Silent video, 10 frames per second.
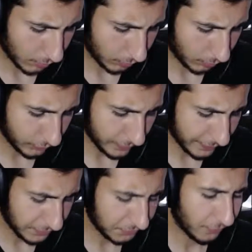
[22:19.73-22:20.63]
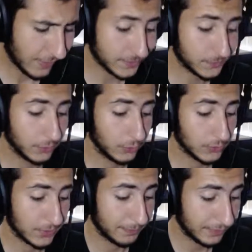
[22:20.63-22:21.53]
we have any transfer news?
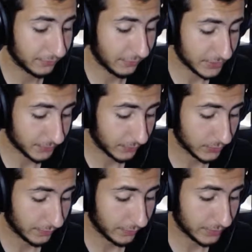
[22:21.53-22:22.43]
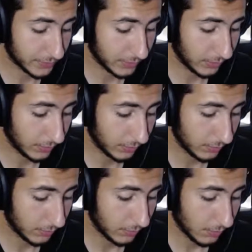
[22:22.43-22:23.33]
A big transfer news I want to see.
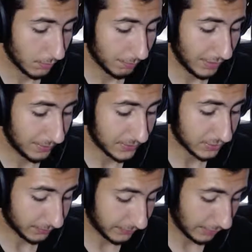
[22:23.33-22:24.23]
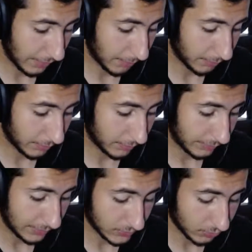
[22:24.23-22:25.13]
Maybe something happened.
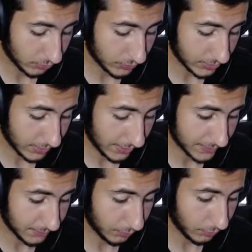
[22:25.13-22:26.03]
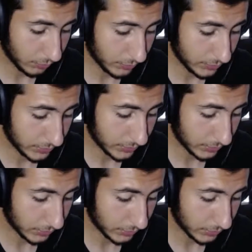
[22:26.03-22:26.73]
Let's go to Sky Sports.